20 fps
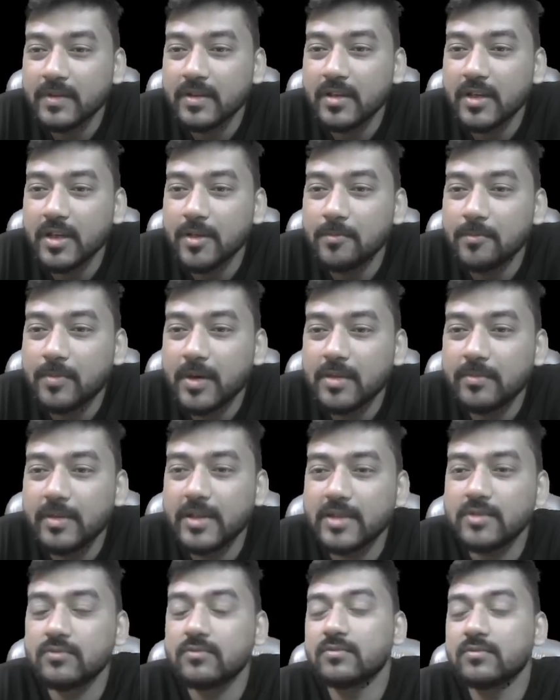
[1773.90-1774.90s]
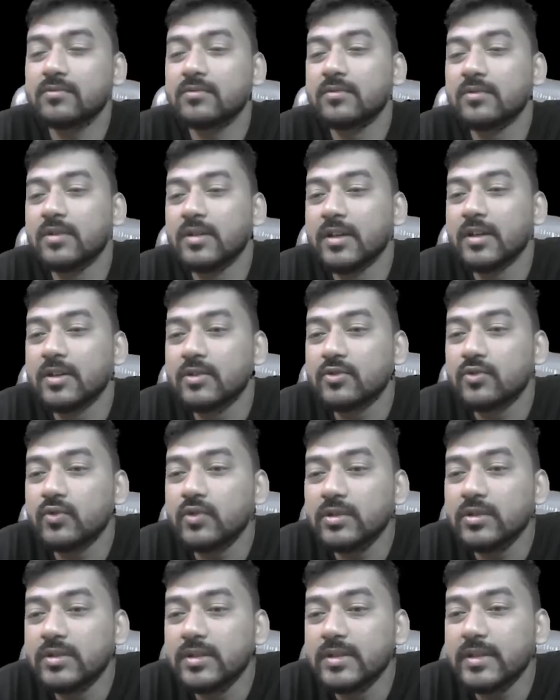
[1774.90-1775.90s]
m pi by 2.
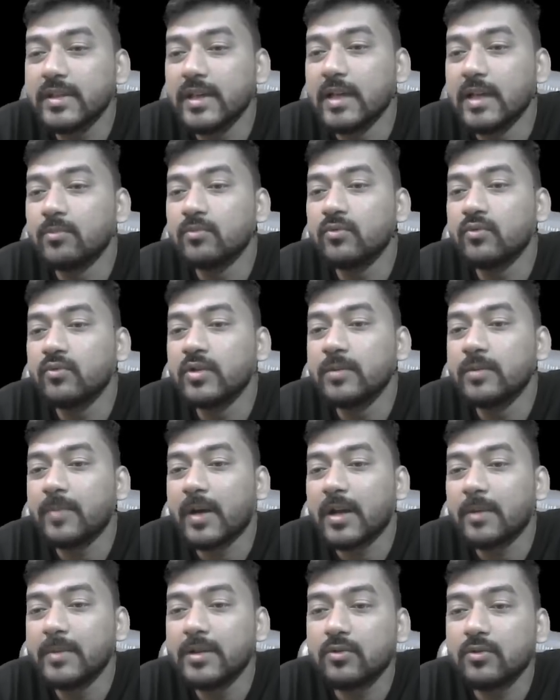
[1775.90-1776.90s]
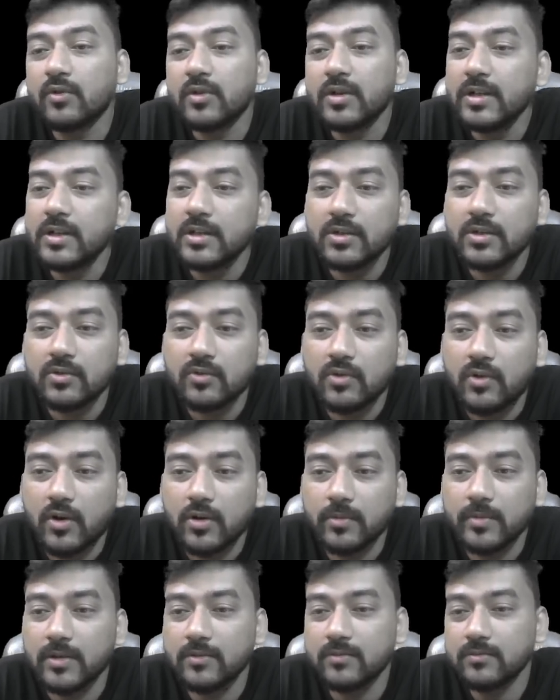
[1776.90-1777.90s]
So this m will permit only
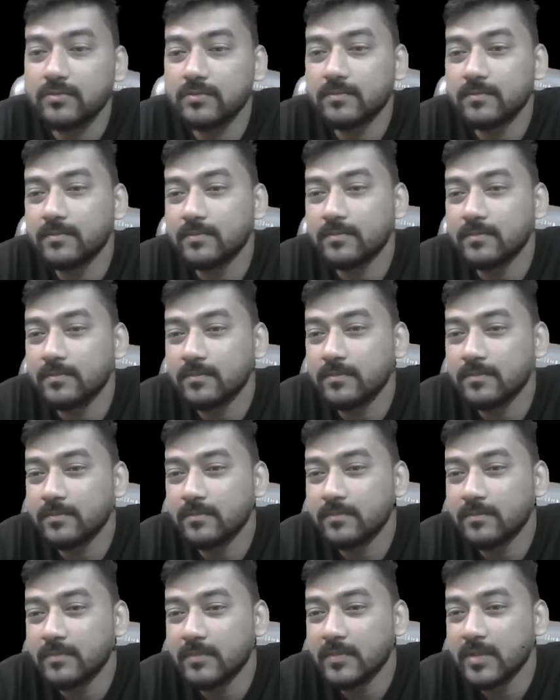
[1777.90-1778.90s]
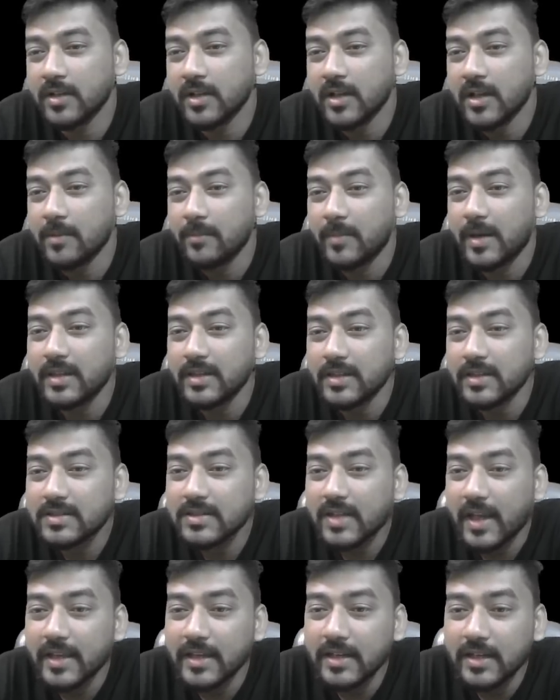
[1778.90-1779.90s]
odd value. But this
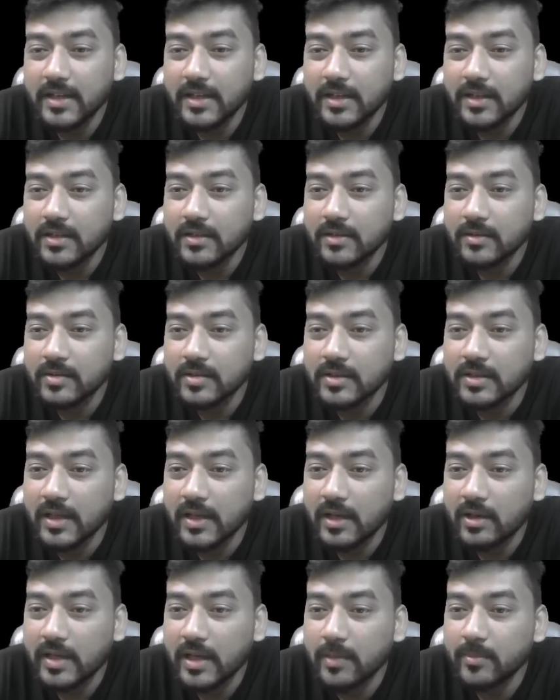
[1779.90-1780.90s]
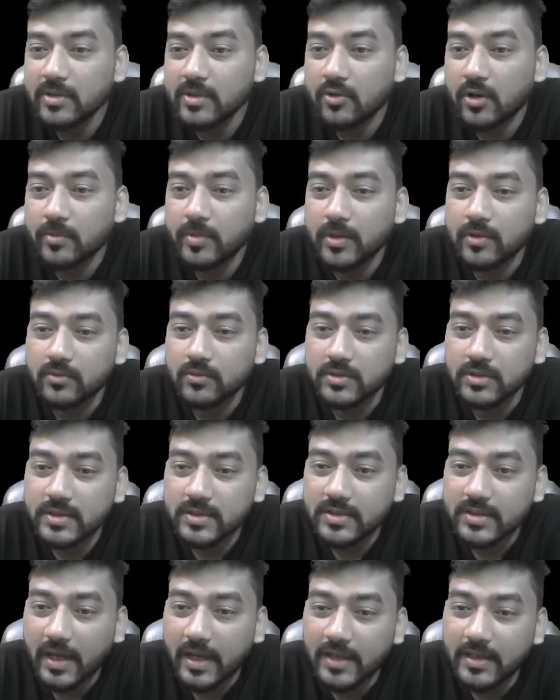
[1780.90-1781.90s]
sin, here m is odd value, this
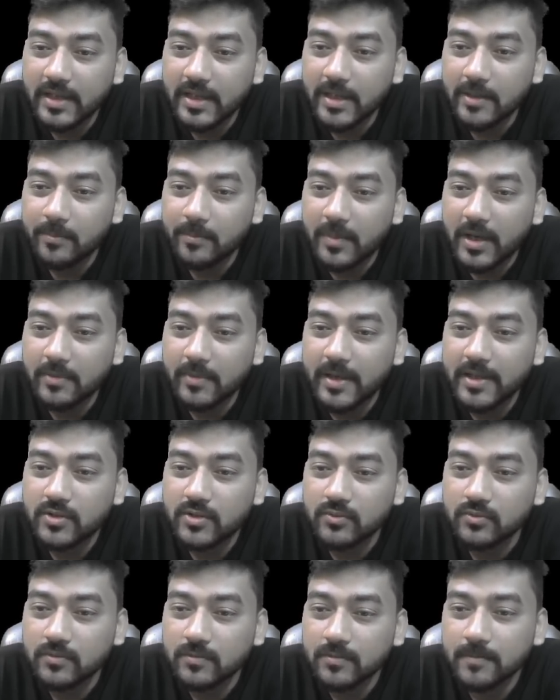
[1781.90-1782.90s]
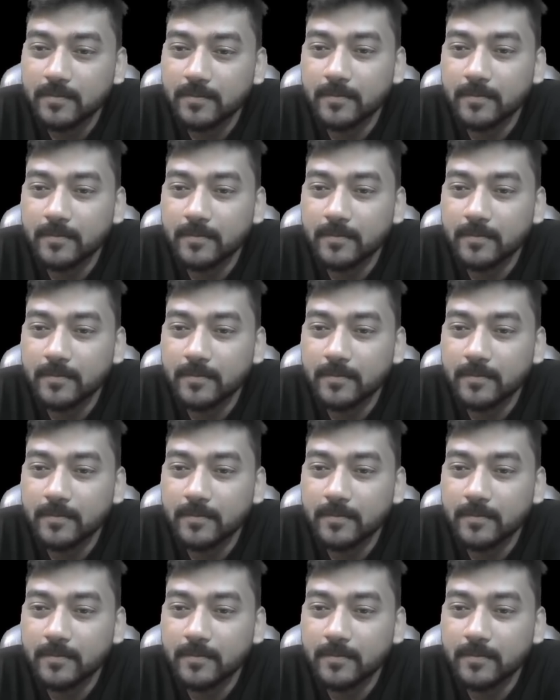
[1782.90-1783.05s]
sin m pi by 2,